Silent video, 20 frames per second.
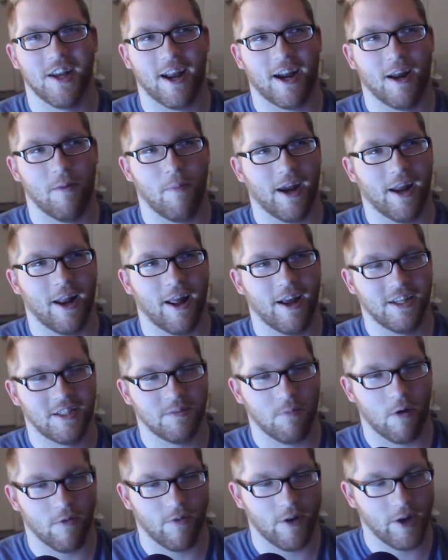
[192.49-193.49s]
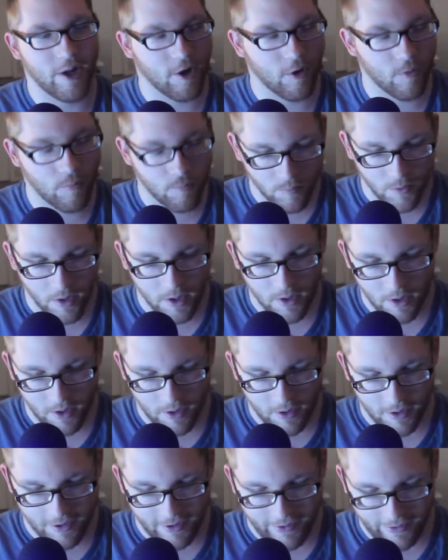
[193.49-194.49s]
I could make an ASMR video.
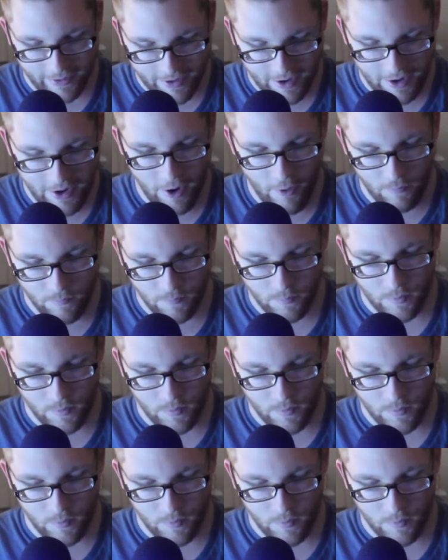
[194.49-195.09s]
No.